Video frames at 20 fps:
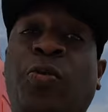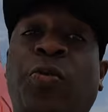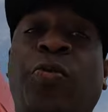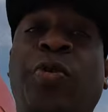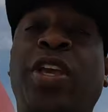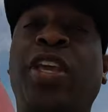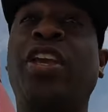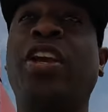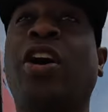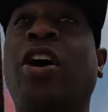
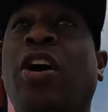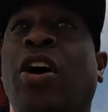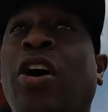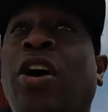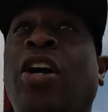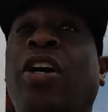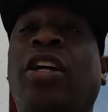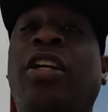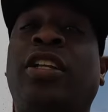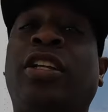we
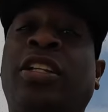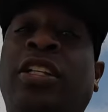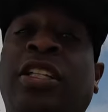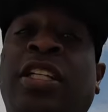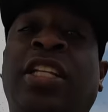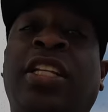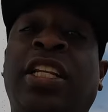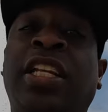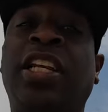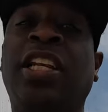are
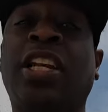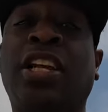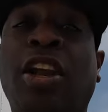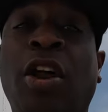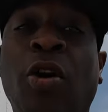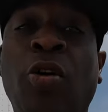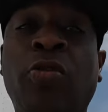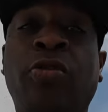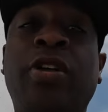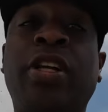
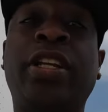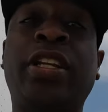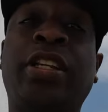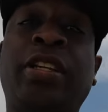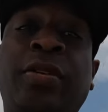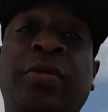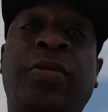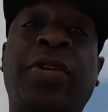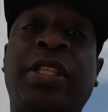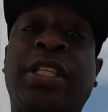loaded
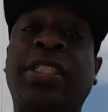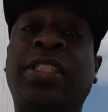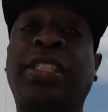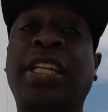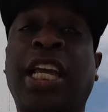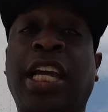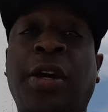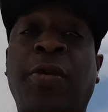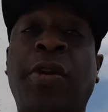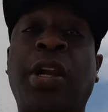with the
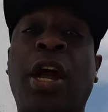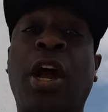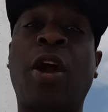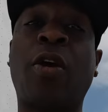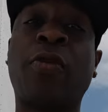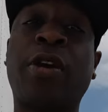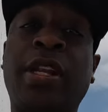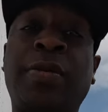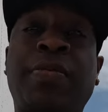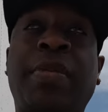second one. I
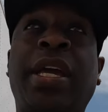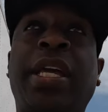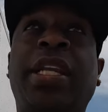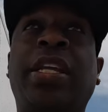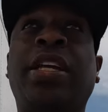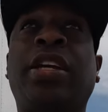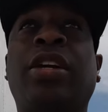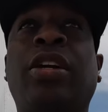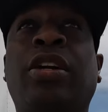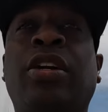already made
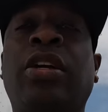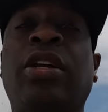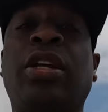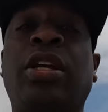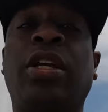it here